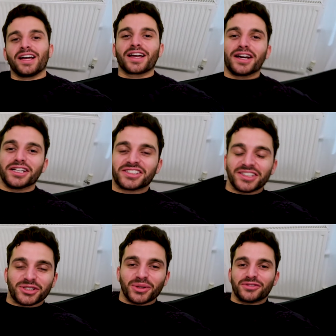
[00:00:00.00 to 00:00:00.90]
Hi
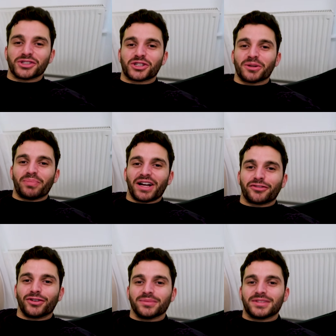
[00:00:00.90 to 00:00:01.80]
guys, so I've just got
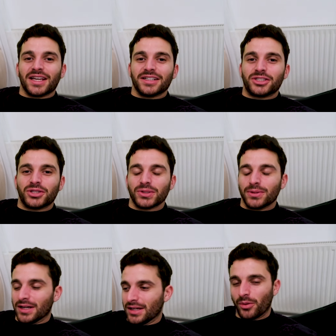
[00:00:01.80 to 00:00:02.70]
back from day
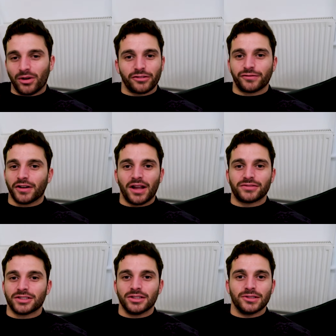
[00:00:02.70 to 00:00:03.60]
two. What a fun
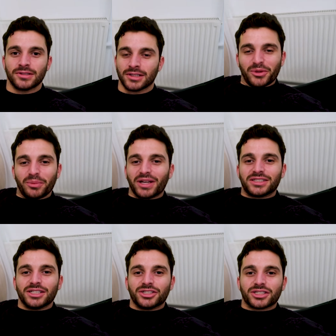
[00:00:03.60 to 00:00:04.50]
afternoon. We
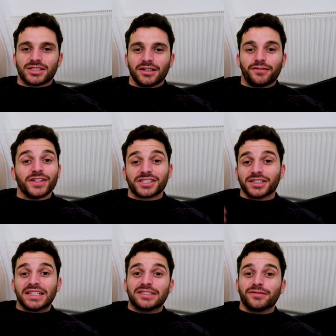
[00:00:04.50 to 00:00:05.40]
basically just did
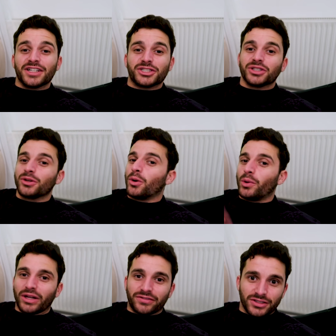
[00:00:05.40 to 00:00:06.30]
physical intervention
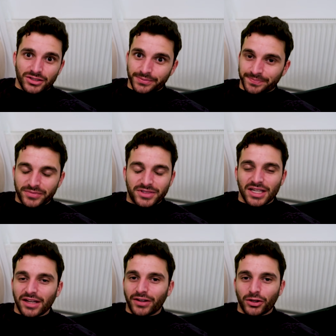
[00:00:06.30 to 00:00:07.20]
all afternoon.
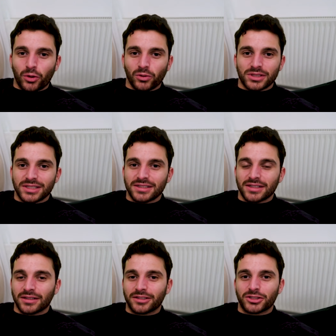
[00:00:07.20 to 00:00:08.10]
Dave, our course
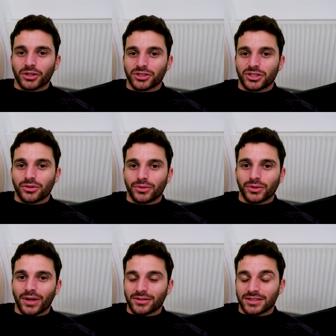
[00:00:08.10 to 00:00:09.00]
leader, took us
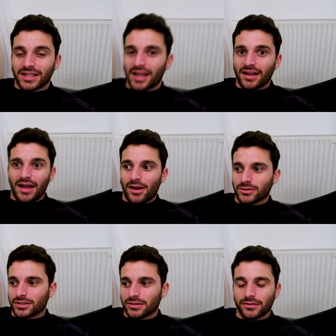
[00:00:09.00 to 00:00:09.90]
through how to get
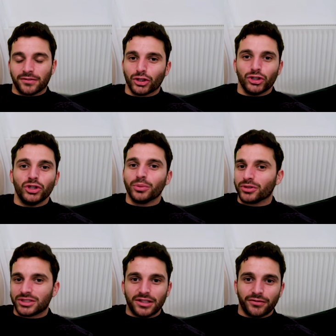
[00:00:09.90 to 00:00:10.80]
out of
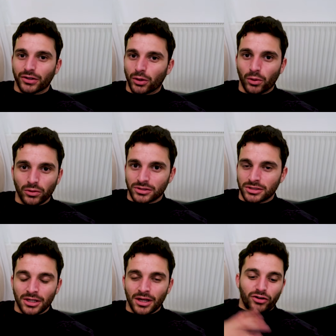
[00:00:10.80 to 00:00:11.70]
numerous different
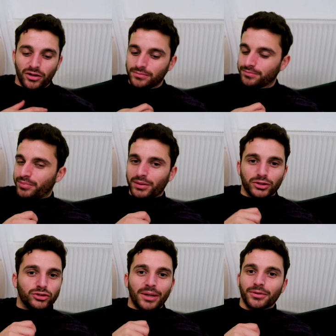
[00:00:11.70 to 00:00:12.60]
holds from
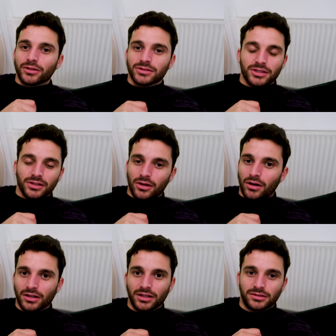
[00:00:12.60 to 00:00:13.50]
people grabbing onto your
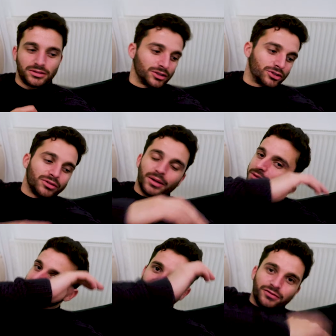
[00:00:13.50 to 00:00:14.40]
collar to
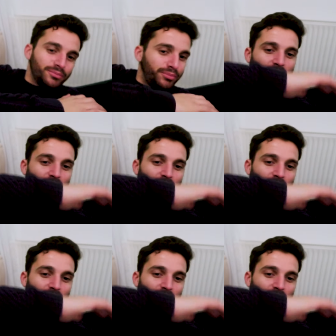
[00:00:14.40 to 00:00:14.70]
grabbing different